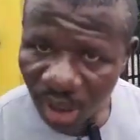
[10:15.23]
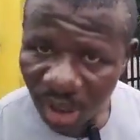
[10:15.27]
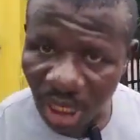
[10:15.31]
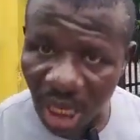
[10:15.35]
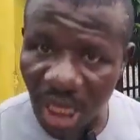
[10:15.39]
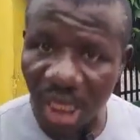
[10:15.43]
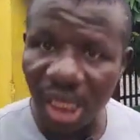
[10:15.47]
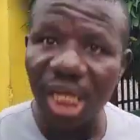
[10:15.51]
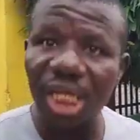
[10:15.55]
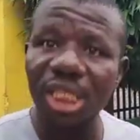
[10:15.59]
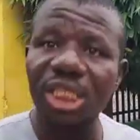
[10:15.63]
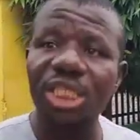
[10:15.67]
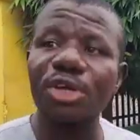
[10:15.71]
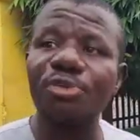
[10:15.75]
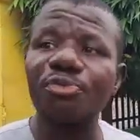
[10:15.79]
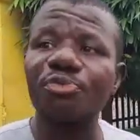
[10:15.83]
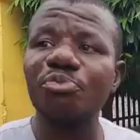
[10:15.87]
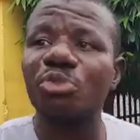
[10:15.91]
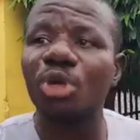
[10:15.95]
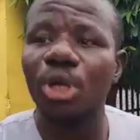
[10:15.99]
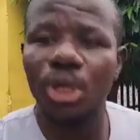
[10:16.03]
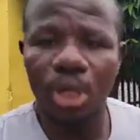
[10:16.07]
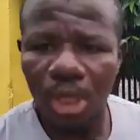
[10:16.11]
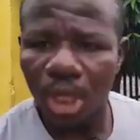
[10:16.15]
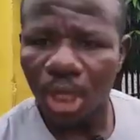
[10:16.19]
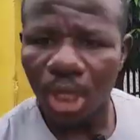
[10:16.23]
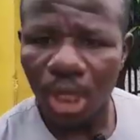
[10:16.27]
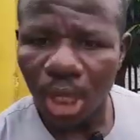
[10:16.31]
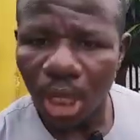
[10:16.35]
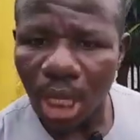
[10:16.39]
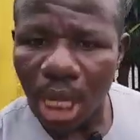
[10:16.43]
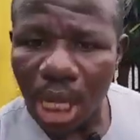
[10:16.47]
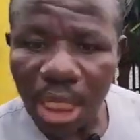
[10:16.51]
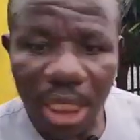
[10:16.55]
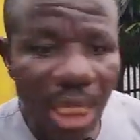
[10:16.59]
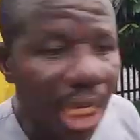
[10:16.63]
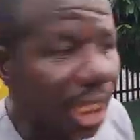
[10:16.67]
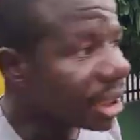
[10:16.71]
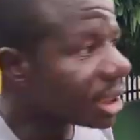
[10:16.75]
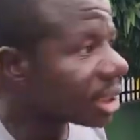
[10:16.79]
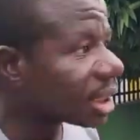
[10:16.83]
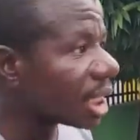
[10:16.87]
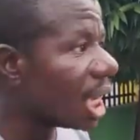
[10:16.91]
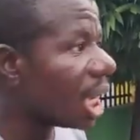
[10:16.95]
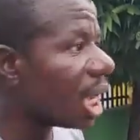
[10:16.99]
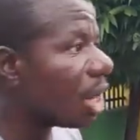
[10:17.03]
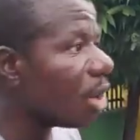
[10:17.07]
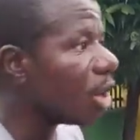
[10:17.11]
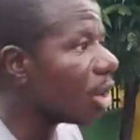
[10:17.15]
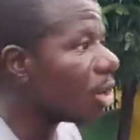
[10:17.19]
Then they thief me. They
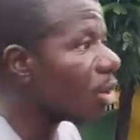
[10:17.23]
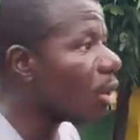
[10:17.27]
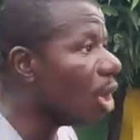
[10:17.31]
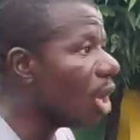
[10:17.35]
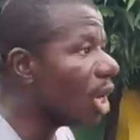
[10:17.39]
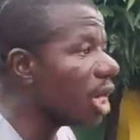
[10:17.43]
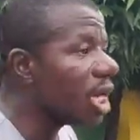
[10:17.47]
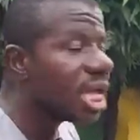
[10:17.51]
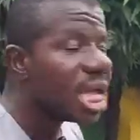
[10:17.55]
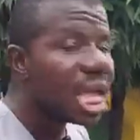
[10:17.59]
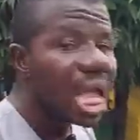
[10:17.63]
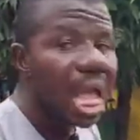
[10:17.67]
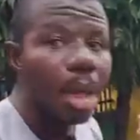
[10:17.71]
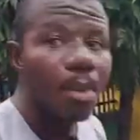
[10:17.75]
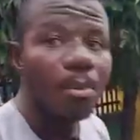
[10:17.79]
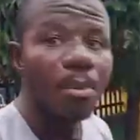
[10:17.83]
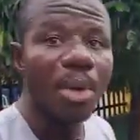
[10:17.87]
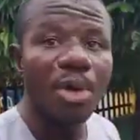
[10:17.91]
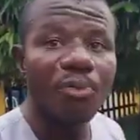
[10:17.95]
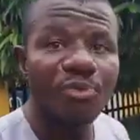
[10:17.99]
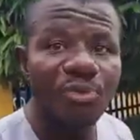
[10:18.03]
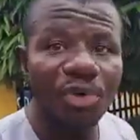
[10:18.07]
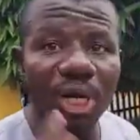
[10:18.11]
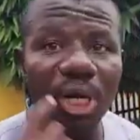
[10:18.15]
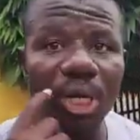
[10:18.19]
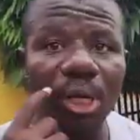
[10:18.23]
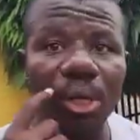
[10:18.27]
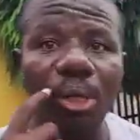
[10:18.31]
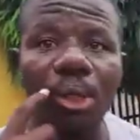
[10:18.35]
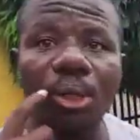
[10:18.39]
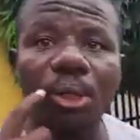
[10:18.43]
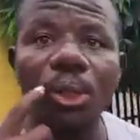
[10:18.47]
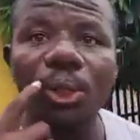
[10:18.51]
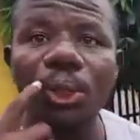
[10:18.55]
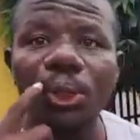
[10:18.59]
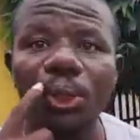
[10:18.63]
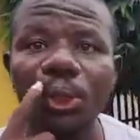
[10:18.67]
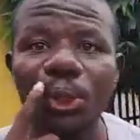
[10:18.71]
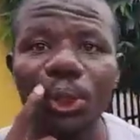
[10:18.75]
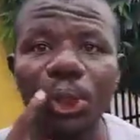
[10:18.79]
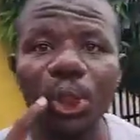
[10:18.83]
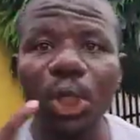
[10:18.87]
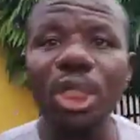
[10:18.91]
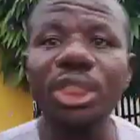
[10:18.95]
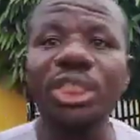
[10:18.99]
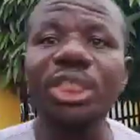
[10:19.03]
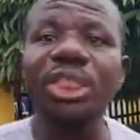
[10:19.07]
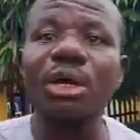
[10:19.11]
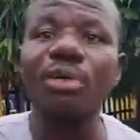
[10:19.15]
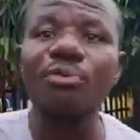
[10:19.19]
say only a Mefele.
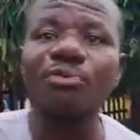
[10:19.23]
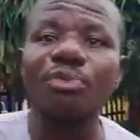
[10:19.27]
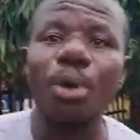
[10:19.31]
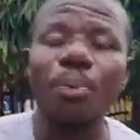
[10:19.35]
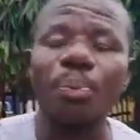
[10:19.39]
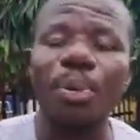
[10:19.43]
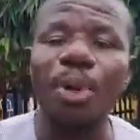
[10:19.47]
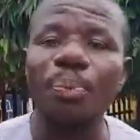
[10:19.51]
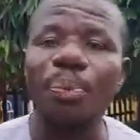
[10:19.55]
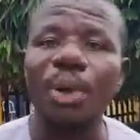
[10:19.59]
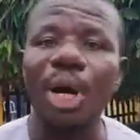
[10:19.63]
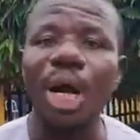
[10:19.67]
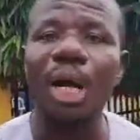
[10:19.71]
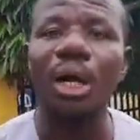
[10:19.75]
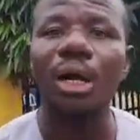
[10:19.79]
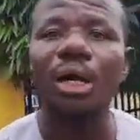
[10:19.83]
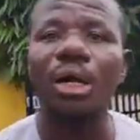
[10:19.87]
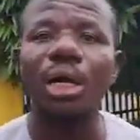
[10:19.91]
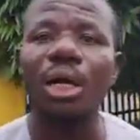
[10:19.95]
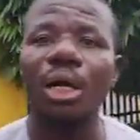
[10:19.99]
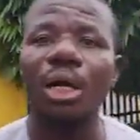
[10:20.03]
See them for paper.